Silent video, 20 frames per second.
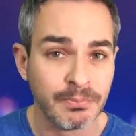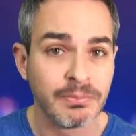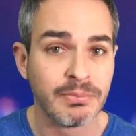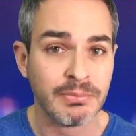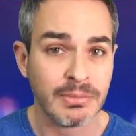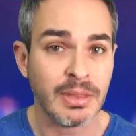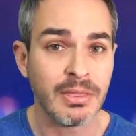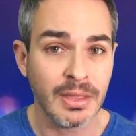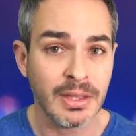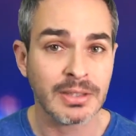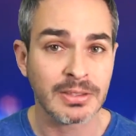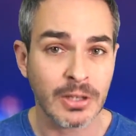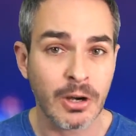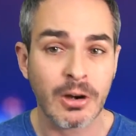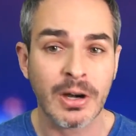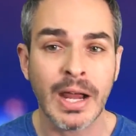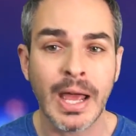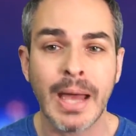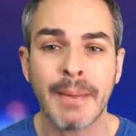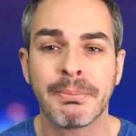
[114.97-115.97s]
the things
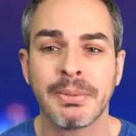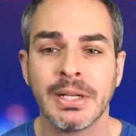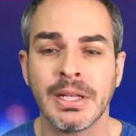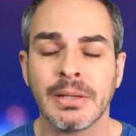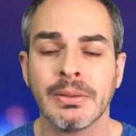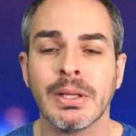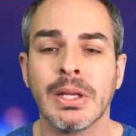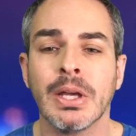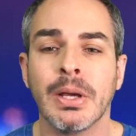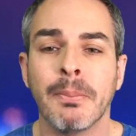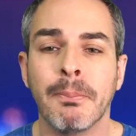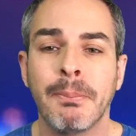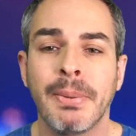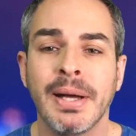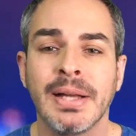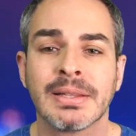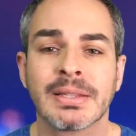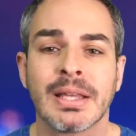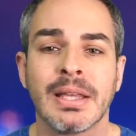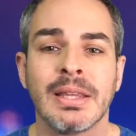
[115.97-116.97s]
are happening.
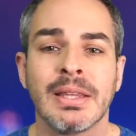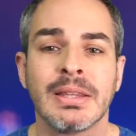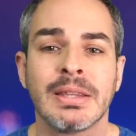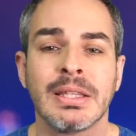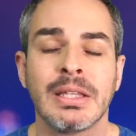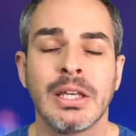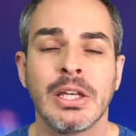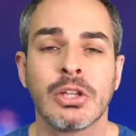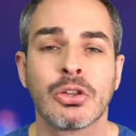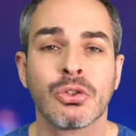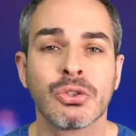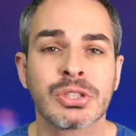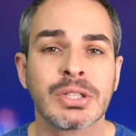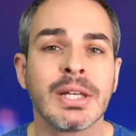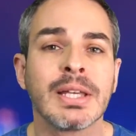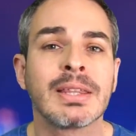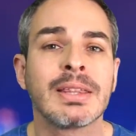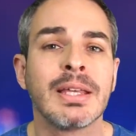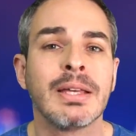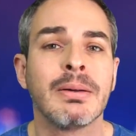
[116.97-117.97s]
But it looks
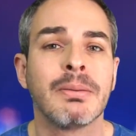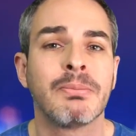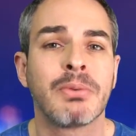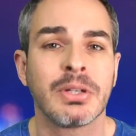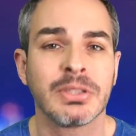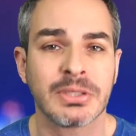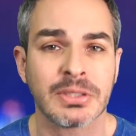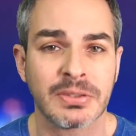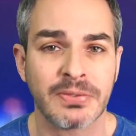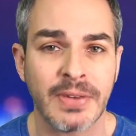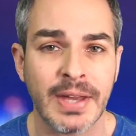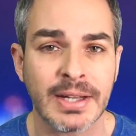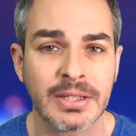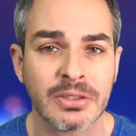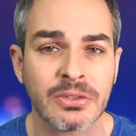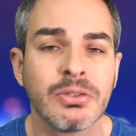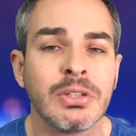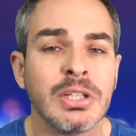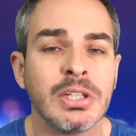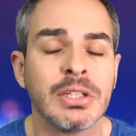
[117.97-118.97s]
like the Brussels
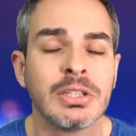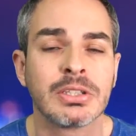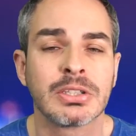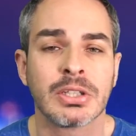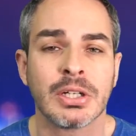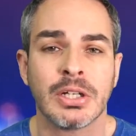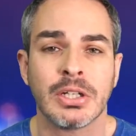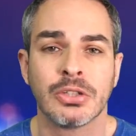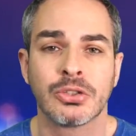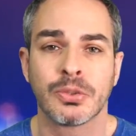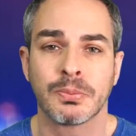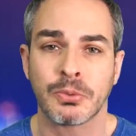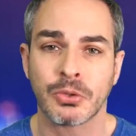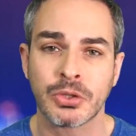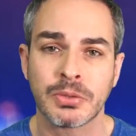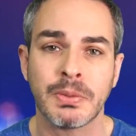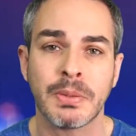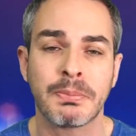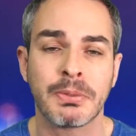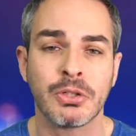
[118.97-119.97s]
factory is supposed
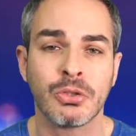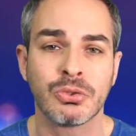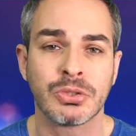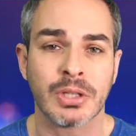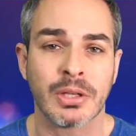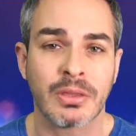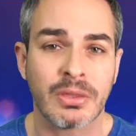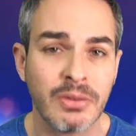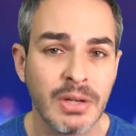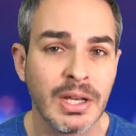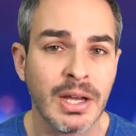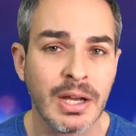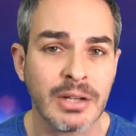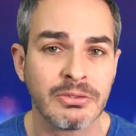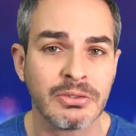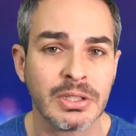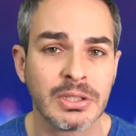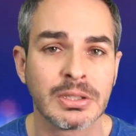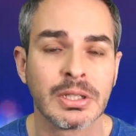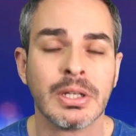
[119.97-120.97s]
to be producing
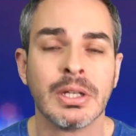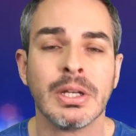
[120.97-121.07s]
300